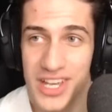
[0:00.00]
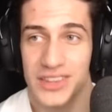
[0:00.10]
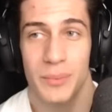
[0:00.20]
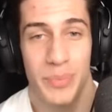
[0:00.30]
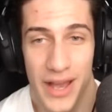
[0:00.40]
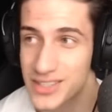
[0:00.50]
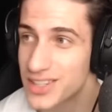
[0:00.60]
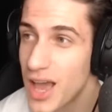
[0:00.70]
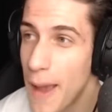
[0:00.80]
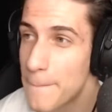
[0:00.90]
it's not the best,
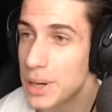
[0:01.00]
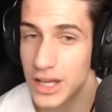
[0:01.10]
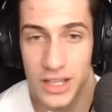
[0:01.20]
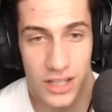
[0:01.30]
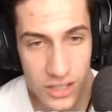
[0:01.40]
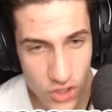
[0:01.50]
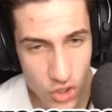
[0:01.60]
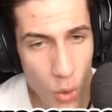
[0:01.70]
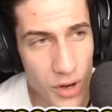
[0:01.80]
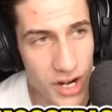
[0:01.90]
but
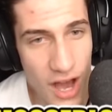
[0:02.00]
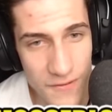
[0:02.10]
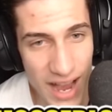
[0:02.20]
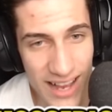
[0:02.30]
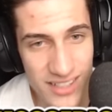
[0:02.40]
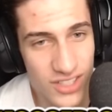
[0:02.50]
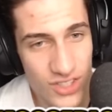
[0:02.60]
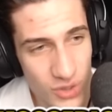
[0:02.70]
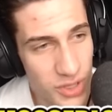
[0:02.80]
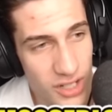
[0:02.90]
soon enough, guys,
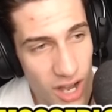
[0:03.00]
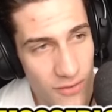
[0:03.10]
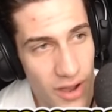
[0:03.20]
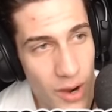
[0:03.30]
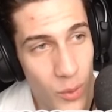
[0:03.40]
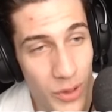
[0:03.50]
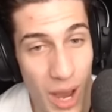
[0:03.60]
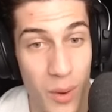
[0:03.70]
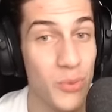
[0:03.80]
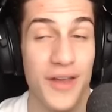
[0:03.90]
soon enough, We'll
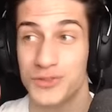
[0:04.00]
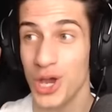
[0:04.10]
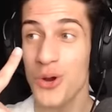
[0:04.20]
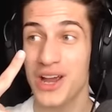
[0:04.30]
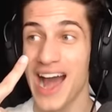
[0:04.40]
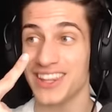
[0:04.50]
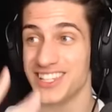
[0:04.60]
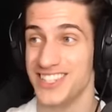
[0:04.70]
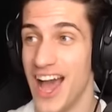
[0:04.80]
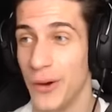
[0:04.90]
get one. We have two
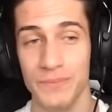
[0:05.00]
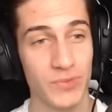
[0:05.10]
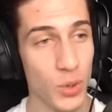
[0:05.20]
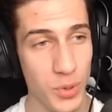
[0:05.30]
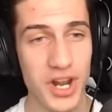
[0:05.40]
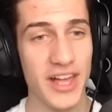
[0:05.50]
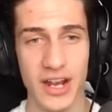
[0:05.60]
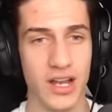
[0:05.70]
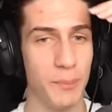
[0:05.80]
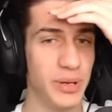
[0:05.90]
godlies now. We need like
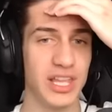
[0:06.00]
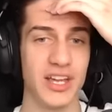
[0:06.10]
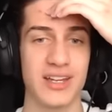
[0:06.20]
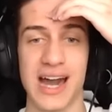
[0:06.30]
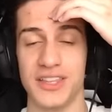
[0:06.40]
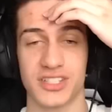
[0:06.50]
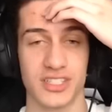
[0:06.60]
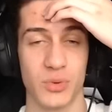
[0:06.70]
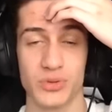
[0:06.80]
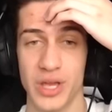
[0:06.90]
a kabillion godlies because
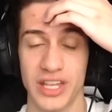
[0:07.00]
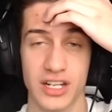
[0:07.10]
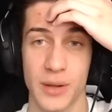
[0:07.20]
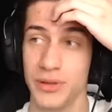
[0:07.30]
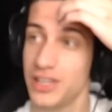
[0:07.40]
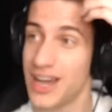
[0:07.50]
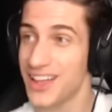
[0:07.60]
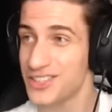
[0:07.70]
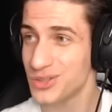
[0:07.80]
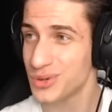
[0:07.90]
like once we get like a kabillion
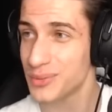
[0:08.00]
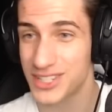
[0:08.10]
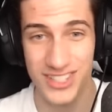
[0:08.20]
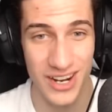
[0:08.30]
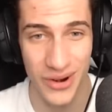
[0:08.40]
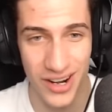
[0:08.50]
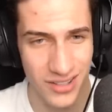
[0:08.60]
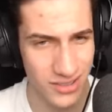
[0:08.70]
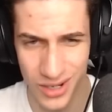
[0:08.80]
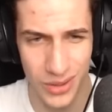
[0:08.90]
godlies, then we gonna be set, right?
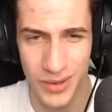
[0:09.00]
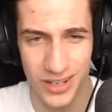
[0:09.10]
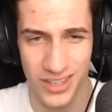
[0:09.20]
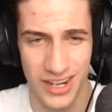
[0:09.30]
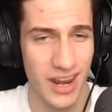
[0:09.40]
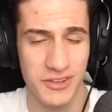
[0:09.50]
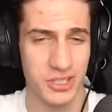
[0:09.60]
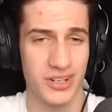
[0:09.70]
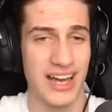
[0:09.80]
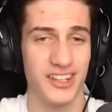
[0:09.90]
You know what I mean? Getting every
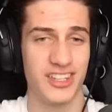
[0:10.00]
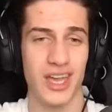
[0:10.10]
single godly in the